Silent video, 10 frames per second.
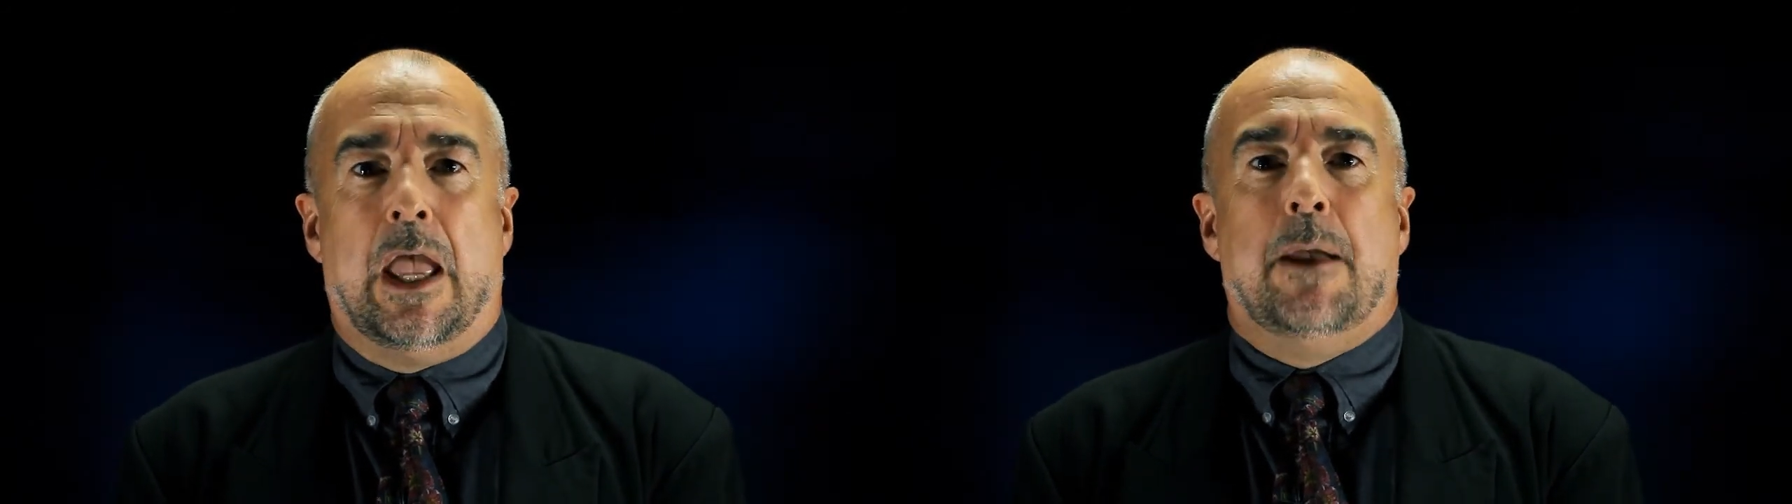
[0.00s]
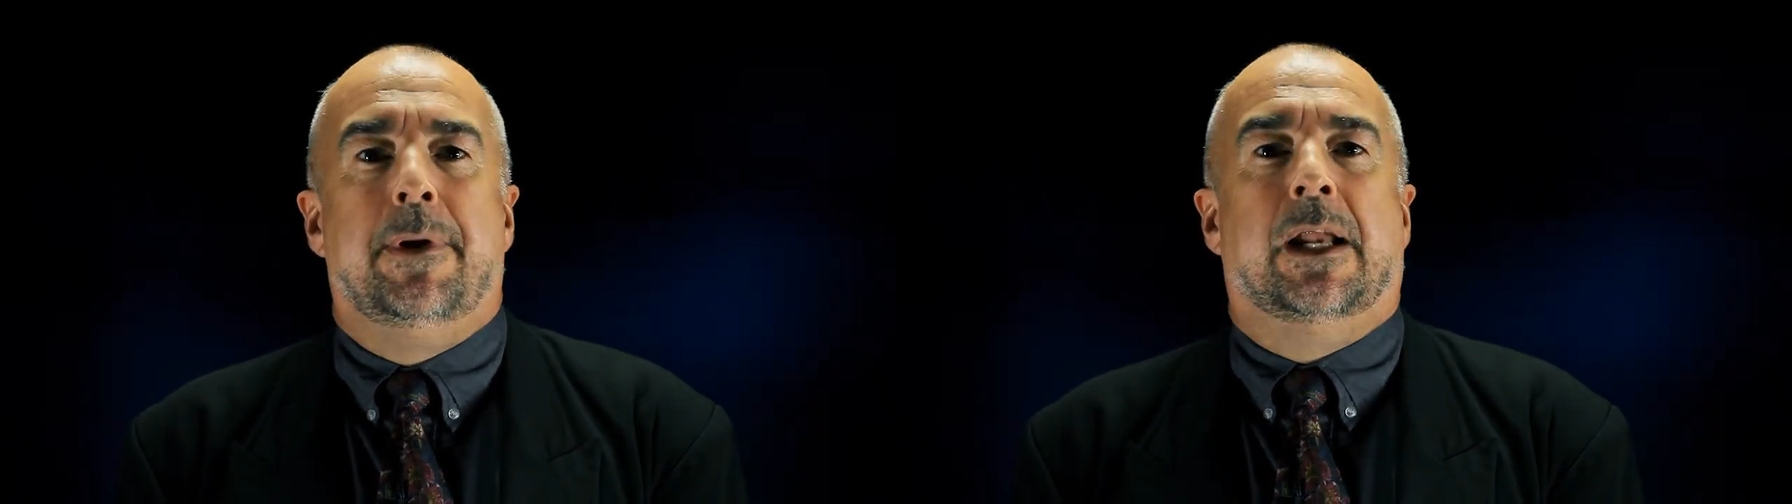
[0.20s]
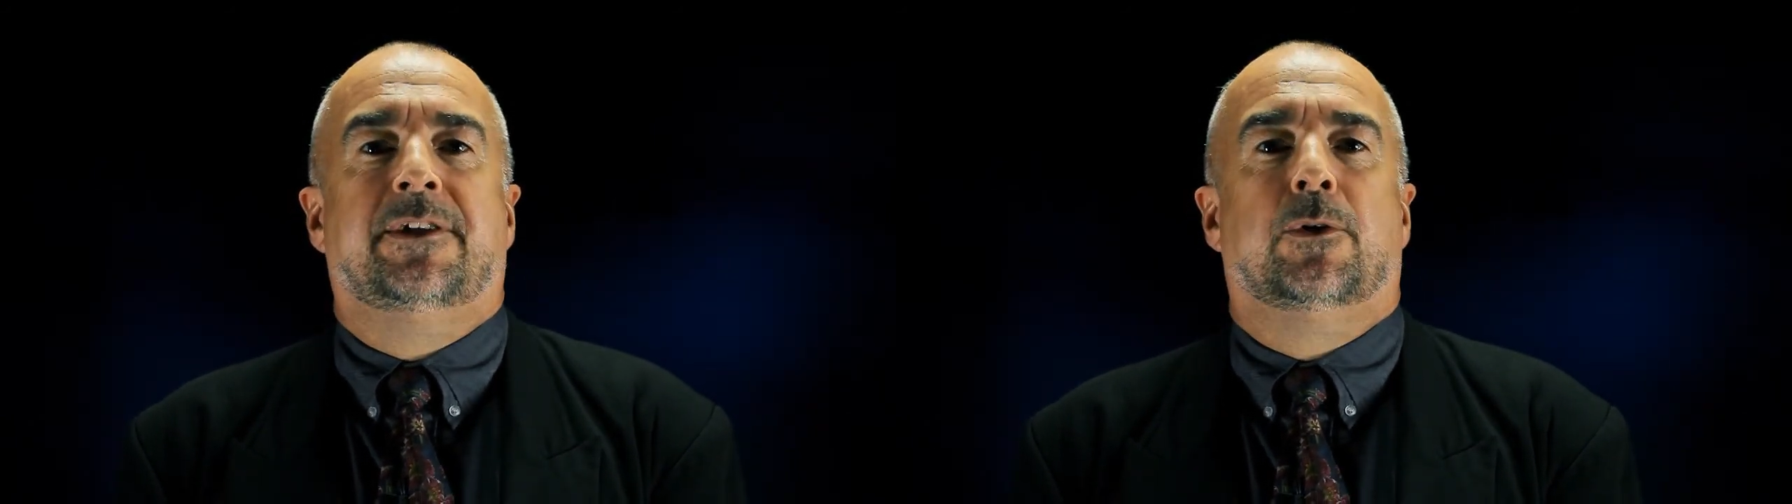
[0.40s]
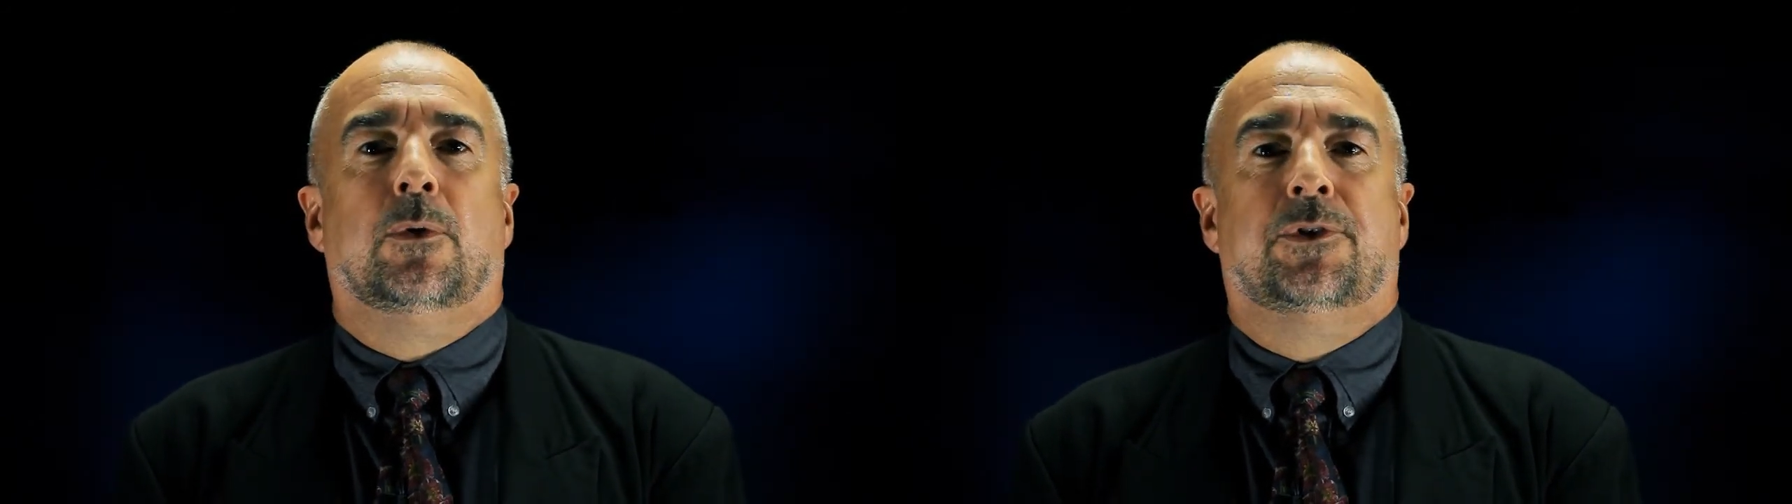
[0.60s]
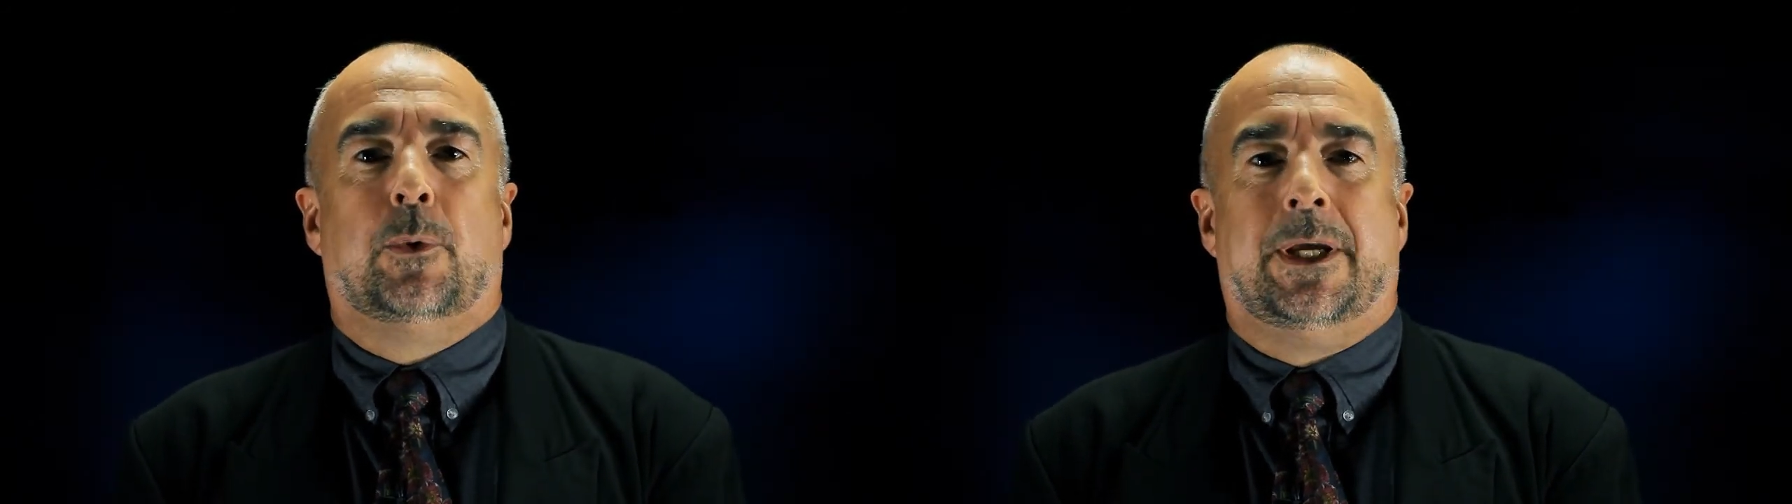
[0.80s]
bilateral
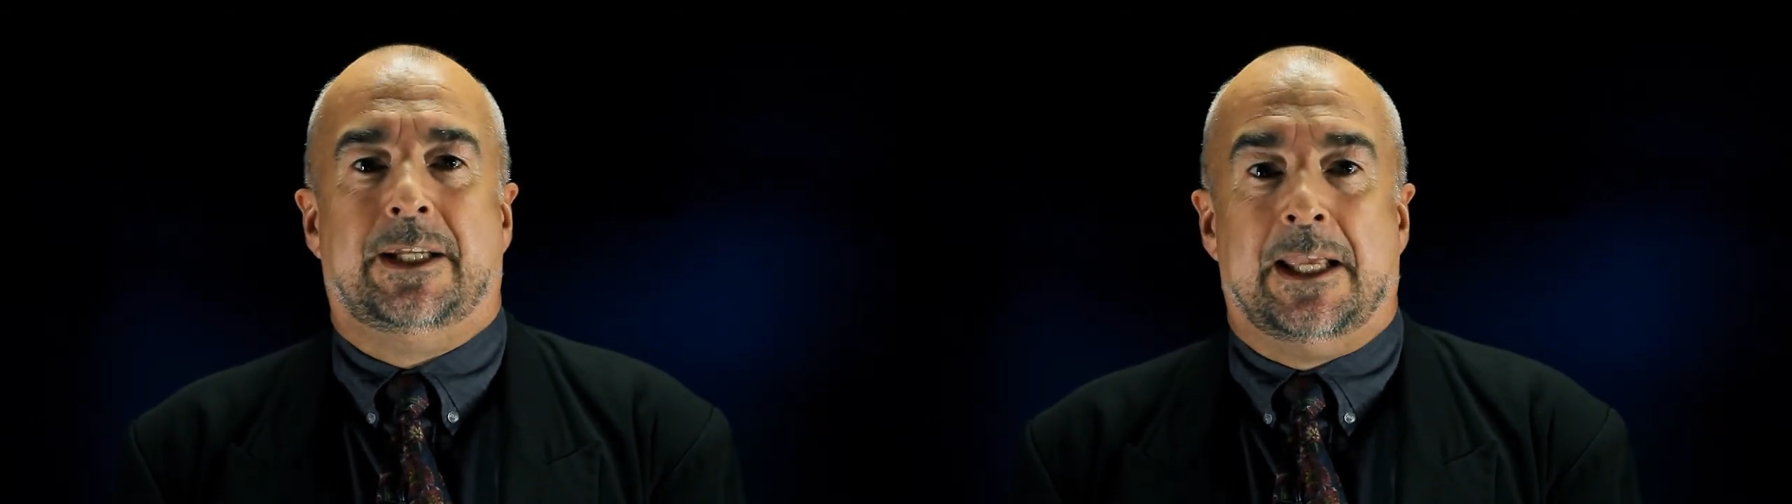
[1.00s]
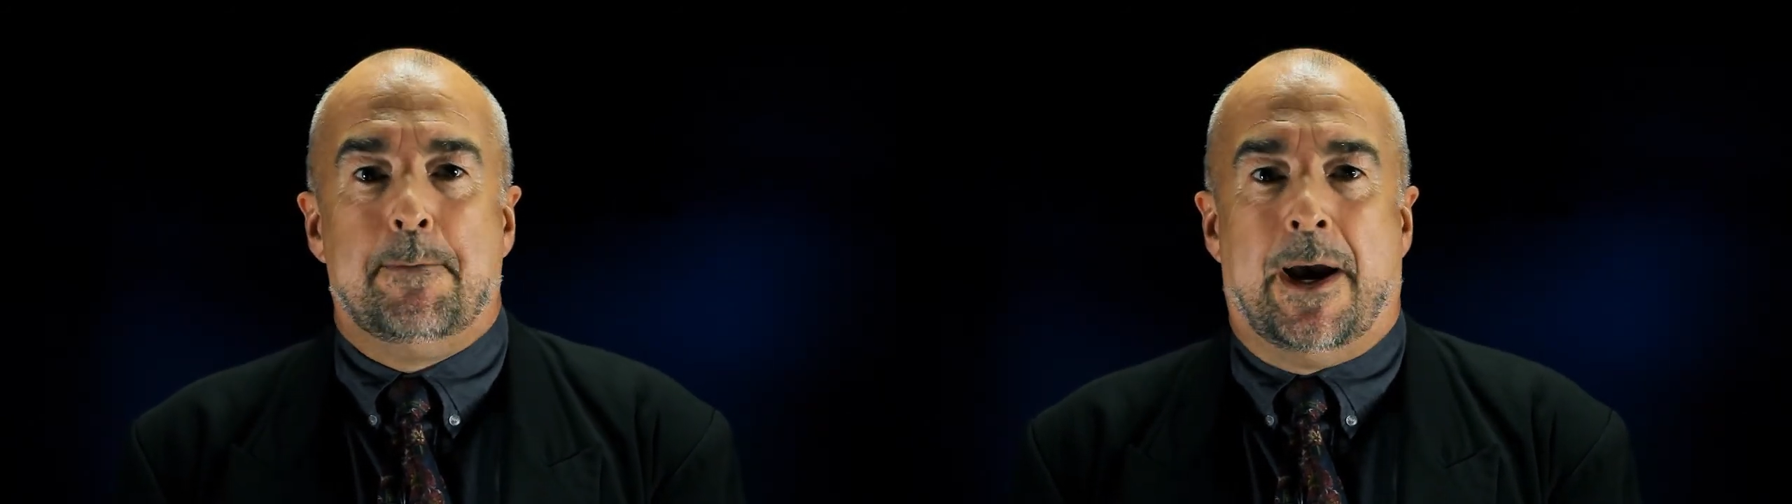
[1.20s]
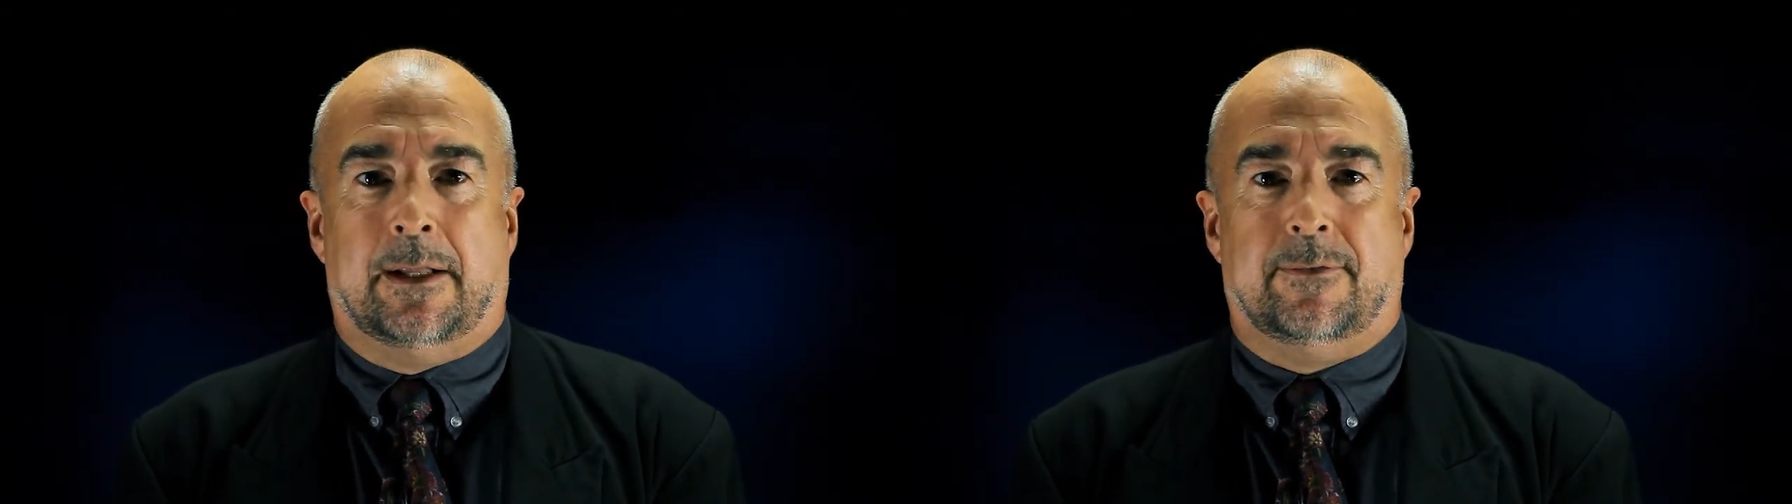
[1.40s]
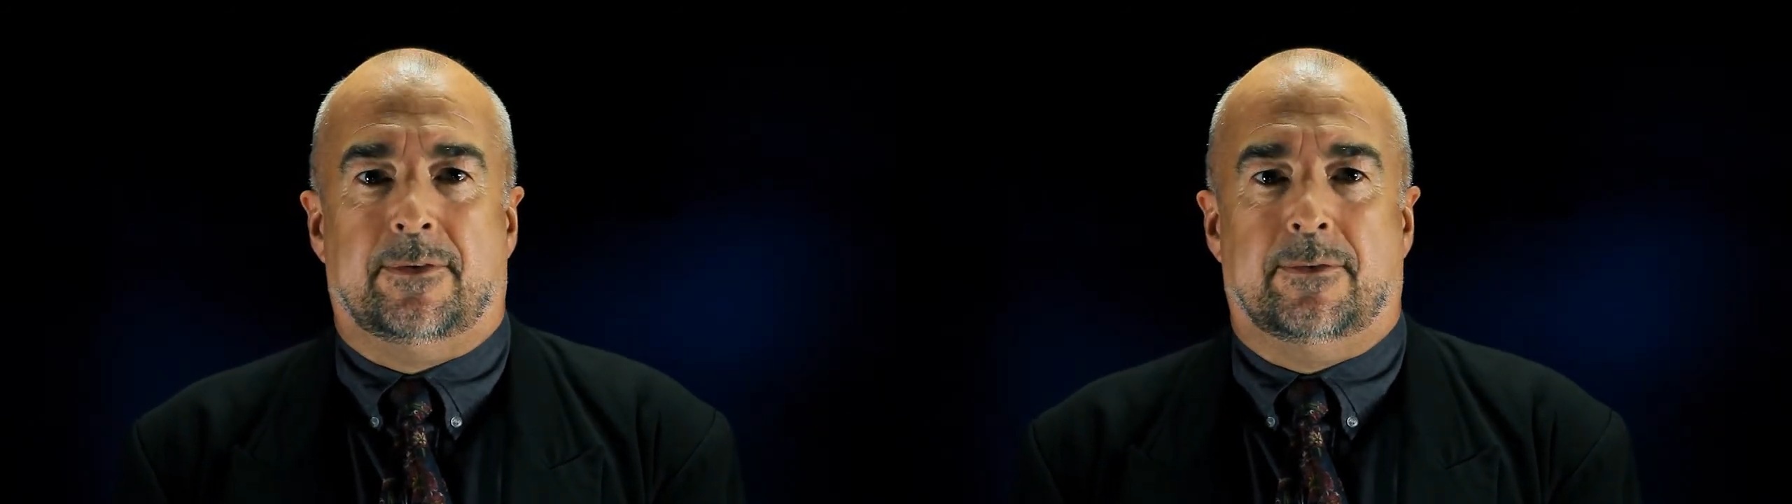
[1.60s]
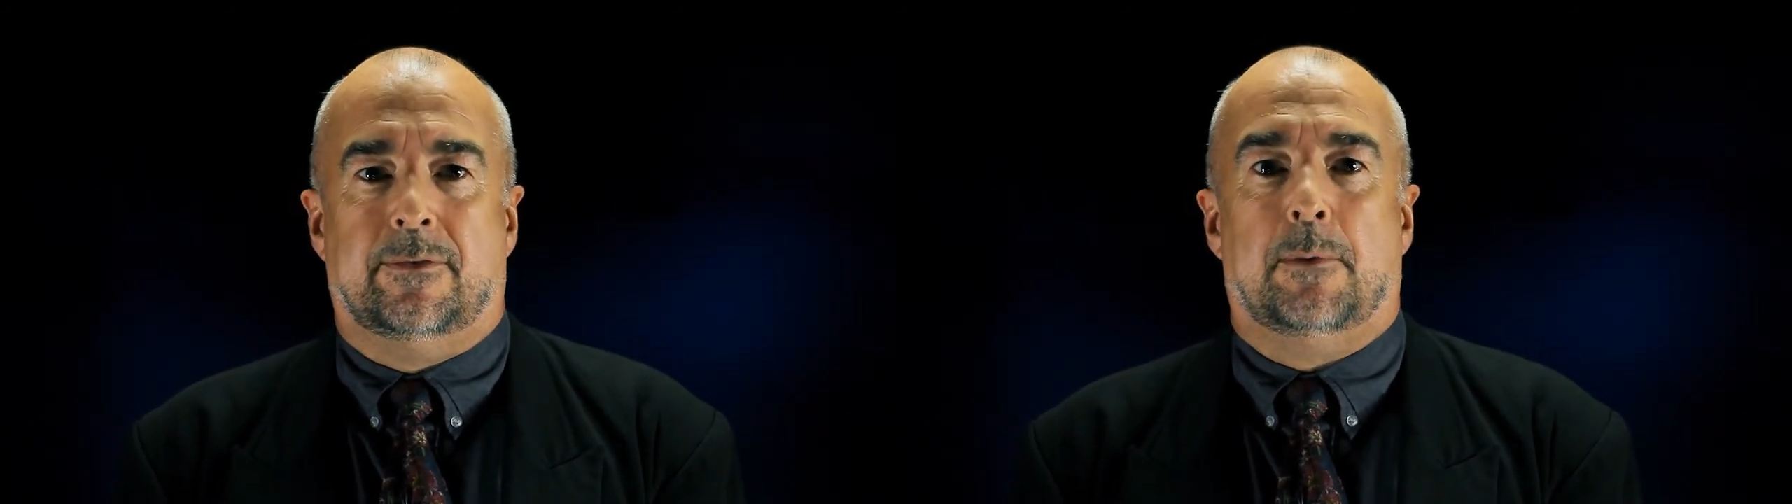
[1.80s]
trade imbalances